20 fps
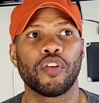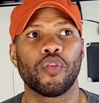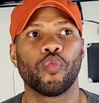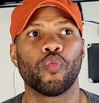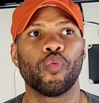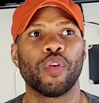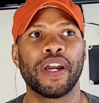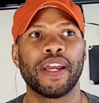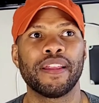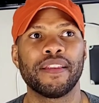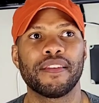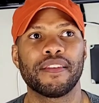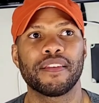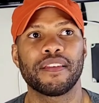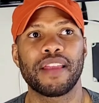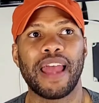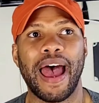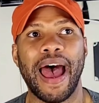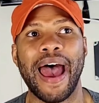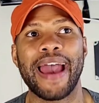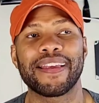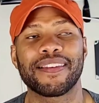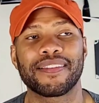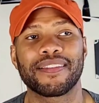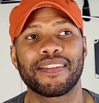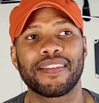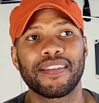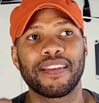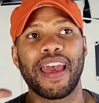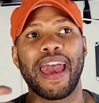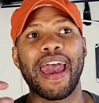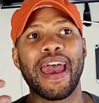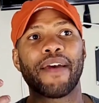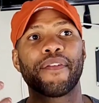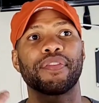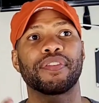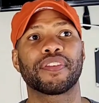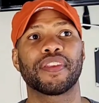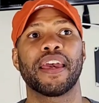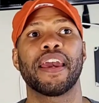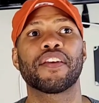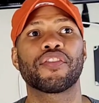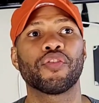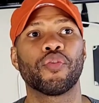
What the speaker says: When I have sex,